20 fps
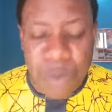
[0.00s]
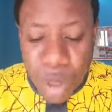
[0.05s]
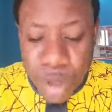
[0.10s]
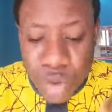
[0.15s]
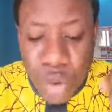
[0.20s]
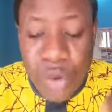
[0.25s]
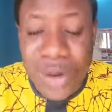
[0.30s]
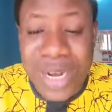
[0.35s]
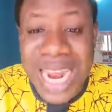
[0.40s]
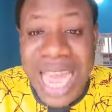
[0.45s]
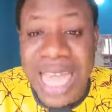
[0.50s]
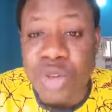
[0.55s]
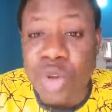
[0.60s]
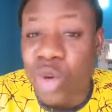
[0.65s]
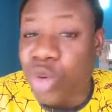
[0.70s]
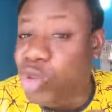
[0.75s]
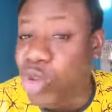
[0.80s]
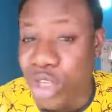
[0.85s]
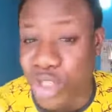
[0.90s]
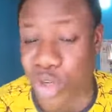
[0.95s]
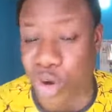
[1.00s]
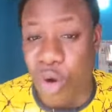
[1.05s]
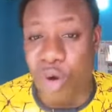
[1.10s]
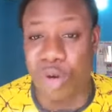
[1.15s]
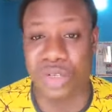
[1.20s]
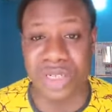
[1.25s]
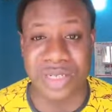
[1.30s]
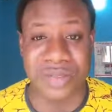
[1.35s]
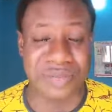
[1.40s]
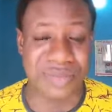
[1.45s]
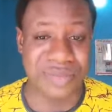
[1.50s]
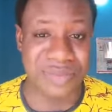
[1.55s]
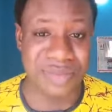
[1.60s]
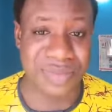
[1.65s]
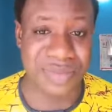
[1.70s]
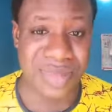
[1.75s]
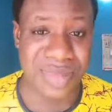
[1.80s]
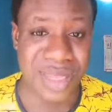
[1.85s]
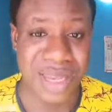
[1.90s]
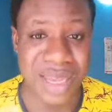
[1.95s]
I want to learn to trust God.
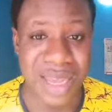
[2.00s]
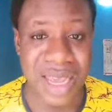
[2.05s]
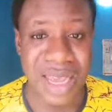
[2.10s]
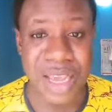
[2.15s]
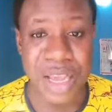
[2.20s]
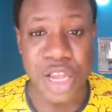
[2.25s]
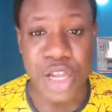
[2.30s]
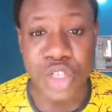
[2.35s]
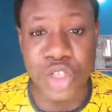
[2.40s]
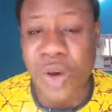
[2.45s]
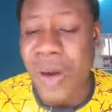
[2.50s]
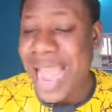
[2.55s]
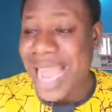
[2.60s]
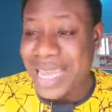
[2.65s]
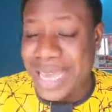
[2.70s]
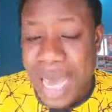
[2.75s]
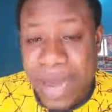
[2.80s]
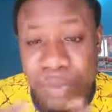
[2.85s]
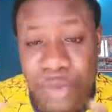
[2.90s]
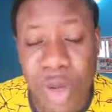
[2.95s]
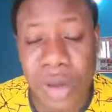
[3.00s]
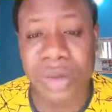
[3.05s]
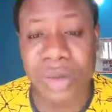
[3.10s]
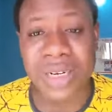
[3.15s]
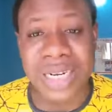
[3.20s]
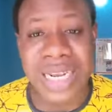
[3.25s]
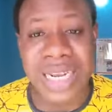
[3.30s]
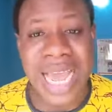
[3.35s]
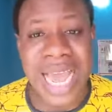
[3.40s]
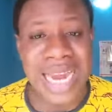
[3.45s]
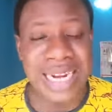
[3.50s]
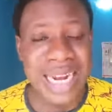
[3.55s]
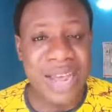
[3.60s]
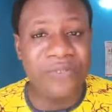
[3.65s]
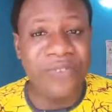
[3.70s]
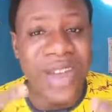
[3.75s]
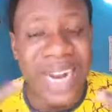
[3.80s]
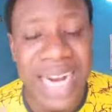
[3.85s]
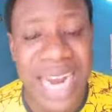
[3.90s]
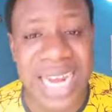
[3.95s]
So I kept on, and
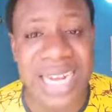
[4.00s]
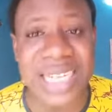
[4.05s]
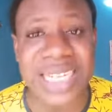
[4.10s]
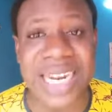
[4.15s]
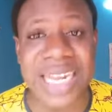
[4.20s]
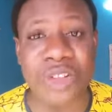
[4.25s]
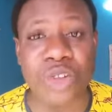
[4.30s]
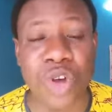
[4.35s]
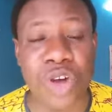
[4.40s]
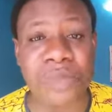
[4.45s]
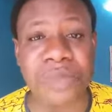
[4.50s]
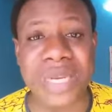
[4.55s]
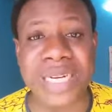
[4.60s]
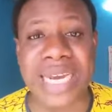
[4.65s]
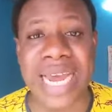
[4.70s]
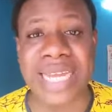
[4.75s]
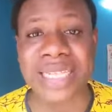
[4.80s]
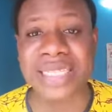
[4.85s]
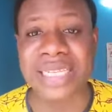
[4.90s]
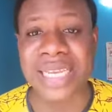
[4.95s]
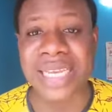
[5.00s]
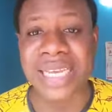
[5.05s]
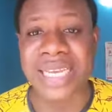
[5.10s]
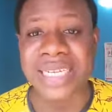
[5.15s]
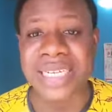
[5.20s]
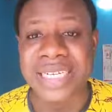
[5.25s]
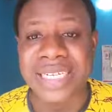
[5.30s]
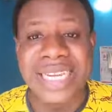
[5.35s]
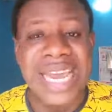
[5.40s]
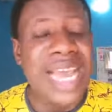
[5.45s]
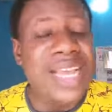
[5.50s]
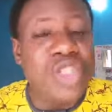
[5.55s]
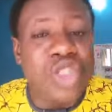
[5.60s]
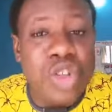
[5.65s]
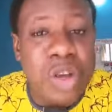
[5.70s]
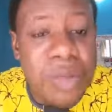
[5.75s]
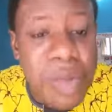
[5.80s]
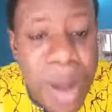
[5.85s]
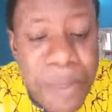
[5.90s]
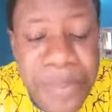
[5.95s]
then finally they told me that there
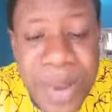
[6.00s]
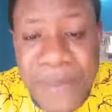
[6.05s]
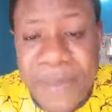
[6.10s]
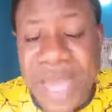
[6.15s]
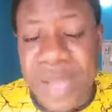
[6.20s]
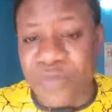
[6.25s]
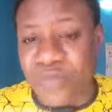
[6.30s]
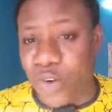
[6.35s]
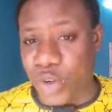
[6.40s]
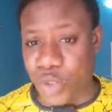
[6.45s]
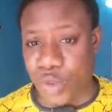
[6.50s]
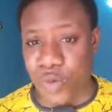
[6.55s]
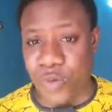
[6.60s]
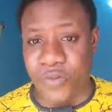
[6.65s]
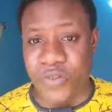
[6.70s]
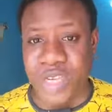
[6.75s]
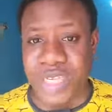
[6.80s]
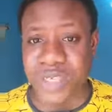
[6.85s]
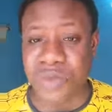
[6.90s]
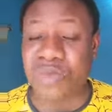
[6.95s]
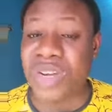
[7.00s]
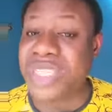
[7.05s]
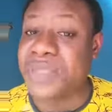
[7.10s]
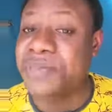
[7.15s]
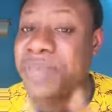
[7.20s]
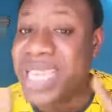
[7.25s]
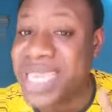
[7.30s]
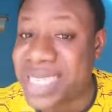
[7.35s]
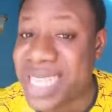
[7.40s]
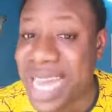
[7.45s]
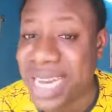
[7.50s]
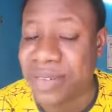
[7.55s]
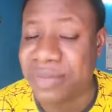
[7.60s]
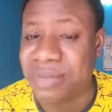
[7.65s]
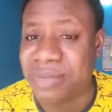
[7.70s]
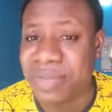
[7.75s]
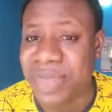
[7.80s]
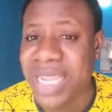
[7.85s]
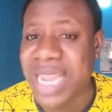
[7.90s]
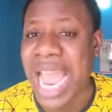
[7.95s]
is no more payment for school fees, which means
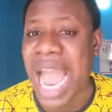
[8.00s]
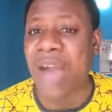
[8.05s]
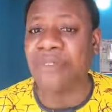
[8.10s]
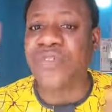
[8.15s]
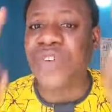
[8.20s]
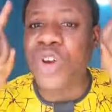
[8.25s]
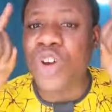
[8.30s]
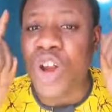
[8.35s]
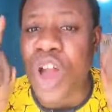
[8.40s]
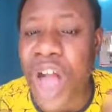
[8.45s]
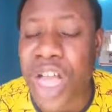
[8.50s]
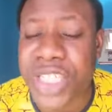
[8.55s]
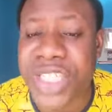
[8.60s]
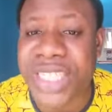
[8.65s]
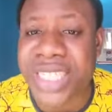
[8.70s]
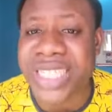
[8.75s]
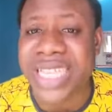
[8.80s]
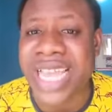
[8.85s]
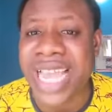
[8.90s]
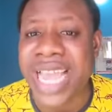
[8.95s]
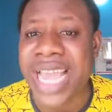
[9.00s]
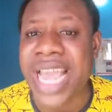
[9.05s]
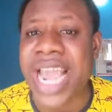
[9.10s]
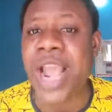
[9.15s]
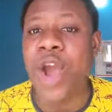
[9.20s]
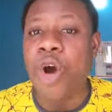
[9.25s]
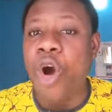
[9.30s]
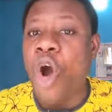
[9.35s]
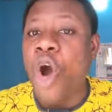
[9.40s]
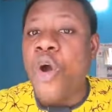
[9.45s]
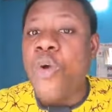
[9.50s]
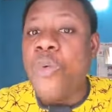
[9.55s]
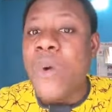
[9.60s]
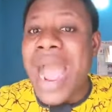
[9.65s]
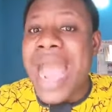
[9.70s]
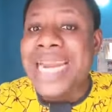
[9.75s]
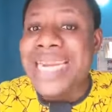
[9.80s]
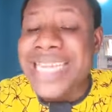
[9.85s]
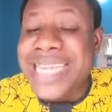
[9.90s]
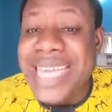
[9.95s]
that I have lost a whole
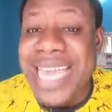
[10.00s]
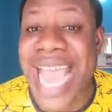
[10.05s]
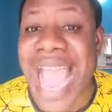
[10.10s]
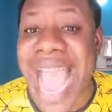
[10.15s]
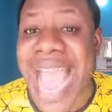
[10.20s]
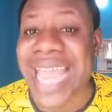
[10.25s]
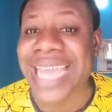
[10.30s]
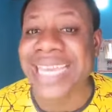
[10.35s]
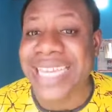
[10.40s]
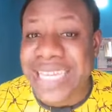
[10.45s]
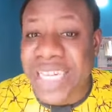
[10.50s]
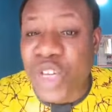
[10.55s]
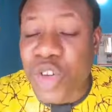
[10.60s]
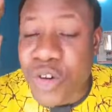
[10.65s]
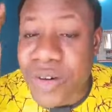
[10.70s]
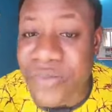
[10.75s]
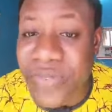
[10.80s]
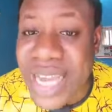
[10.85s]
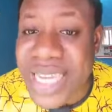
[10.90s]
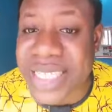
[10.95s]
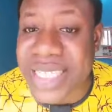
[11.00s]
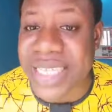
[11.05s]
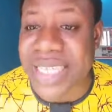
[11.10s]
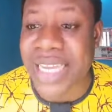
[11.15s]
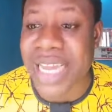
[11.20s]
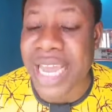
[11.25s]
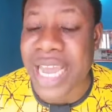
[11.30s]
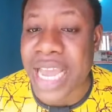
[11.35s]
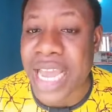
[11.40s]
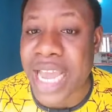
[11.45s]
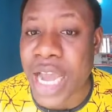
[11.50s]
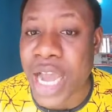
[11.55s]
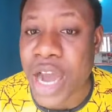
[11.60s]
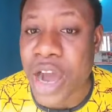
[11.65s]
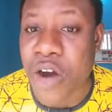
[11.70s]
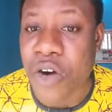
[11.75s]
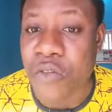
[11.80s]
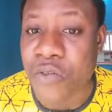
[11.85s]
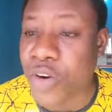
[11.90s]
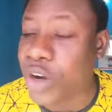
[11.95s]
1 year in the university
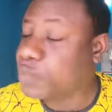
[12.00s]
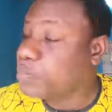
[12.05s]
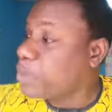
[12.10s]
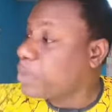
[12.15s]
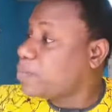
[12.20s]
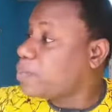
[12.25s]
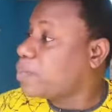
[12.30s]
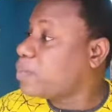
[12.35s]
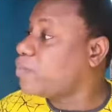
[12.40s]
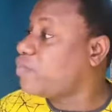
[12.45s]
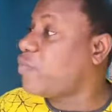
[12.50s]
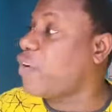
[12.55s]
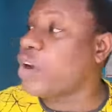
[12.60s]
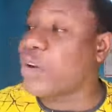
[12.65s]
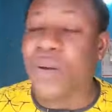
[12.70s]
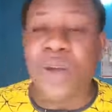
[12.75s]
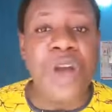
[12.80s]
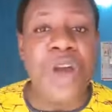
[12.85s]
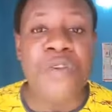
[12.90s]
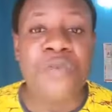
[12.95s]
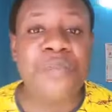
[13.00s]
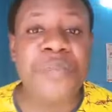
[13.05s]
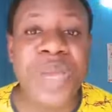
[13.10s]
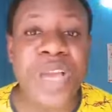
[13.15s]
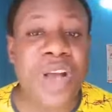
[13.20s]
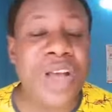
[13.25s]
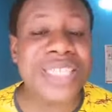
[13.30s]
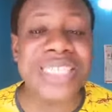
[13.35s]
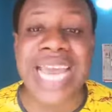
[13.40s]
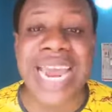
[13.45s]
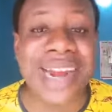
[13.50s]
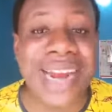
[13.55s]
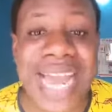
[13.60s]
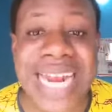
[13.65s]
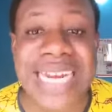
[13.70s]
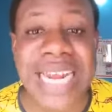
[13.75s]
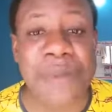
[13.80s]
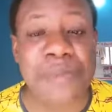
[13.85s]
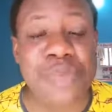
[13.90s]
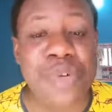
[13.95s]
because I
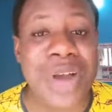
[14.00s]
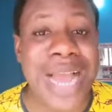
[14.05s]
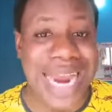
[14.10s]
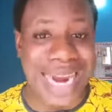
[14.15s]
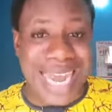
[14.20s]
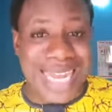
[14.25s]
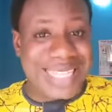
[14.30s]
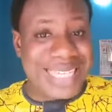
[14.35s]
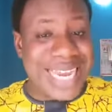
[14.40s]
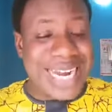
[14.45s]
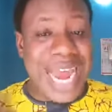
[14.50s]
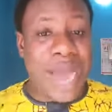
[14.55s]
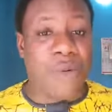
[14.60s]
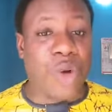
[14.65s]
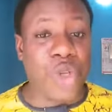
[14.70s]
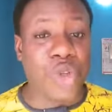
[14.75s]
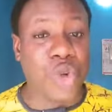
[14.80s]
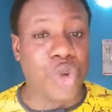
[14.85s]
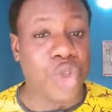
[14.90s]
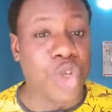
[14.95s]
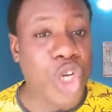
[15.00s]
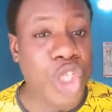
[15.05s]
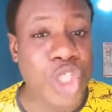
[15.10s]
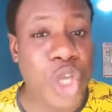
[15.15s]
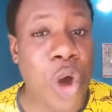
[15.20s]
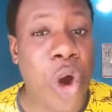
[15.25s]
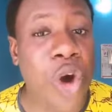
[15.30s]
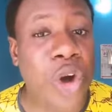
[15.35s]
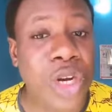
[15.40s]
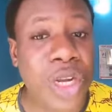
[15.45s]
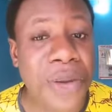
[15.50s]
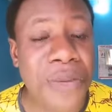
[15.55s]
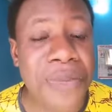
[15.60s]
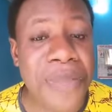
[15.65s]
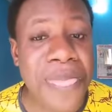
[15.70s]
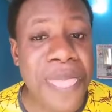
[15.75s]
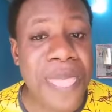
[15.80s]
read the book and I said I want to trust God.